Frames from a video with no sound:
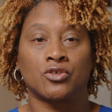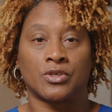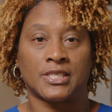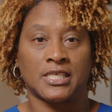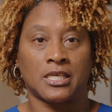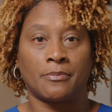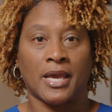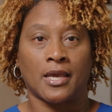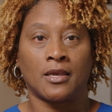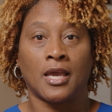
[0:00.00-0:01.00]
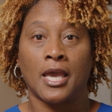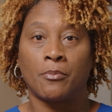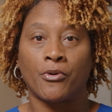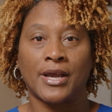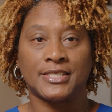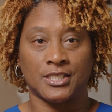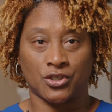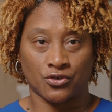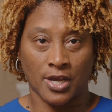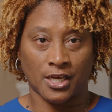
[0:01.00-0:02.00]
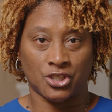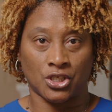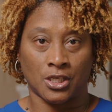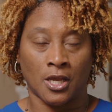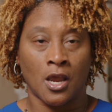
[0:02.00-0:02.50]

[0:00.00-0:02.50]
or CMA, and pricing strategy.